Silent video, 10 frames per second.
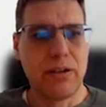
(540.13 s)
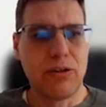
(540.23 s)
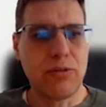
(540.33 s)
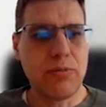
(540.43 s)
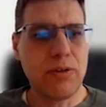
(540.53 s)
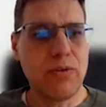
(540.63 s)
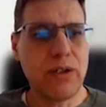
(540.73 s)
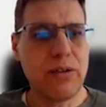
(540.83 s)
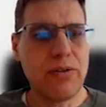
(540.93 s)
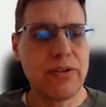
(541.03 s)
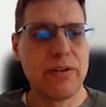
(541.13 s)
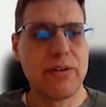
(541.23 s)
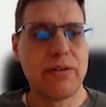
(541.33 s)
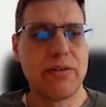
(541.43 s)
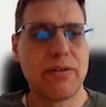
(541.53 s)
normal
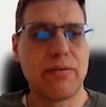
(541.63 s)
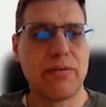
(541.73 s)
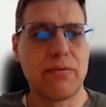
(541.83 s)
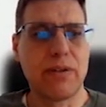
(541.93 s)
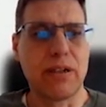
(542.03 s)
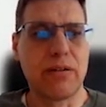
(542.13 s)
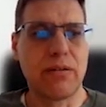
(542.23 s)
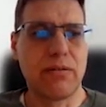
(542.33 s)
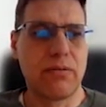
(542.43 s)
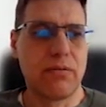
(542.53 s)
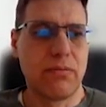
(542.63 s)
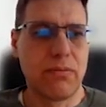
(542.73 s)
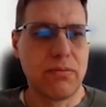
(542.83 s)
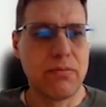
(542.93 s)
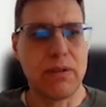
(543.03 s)
values that
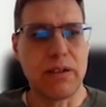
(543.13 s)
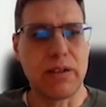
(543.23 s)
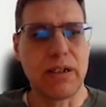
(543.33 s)
are